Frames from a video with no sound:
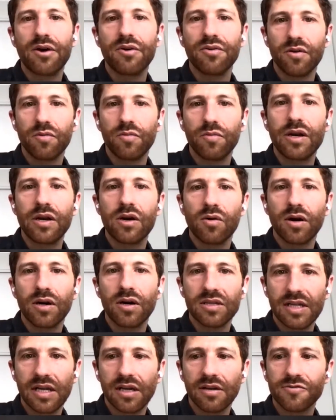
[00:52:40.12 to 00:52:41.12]
than we know
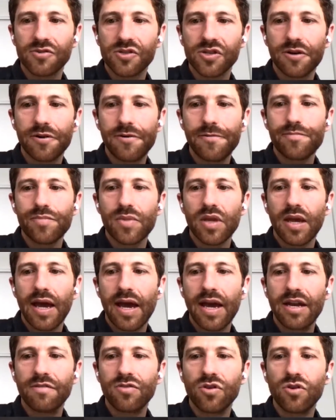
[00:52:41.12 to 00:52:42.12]
ourselves.
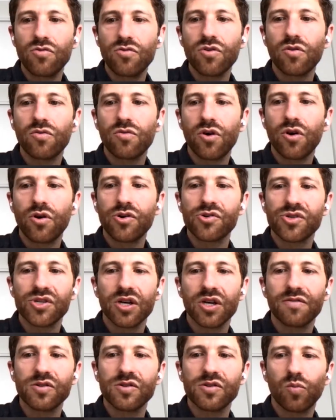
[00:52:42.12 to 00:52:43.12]
And if you don't know
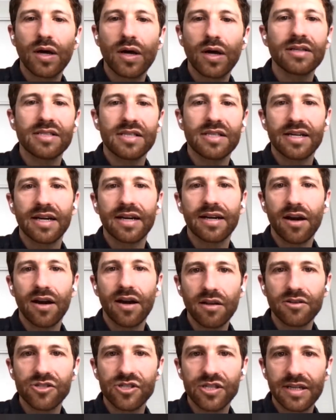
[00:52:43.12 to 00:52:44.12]
yourself as well as the
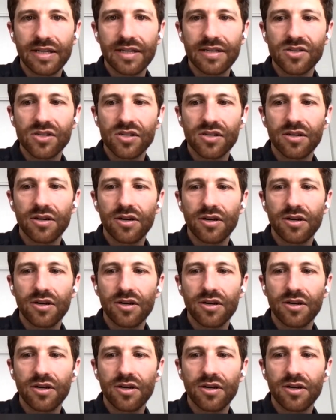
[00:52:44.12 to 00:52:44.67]
technology does,